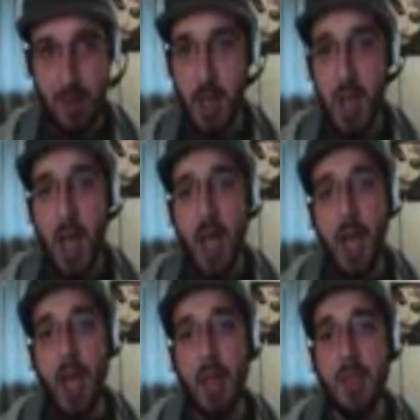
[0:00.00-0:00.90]
And
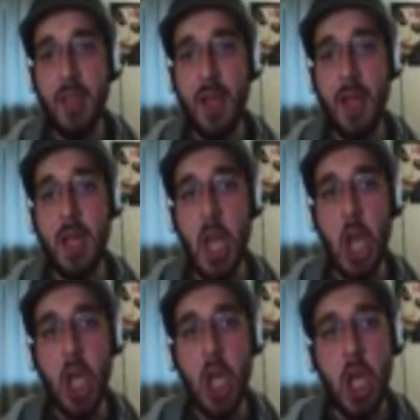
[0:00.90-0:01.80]
then
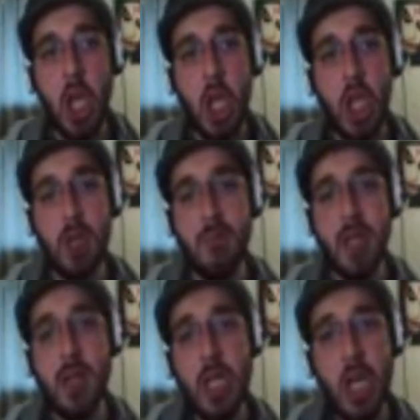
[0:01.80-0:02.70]
come down here,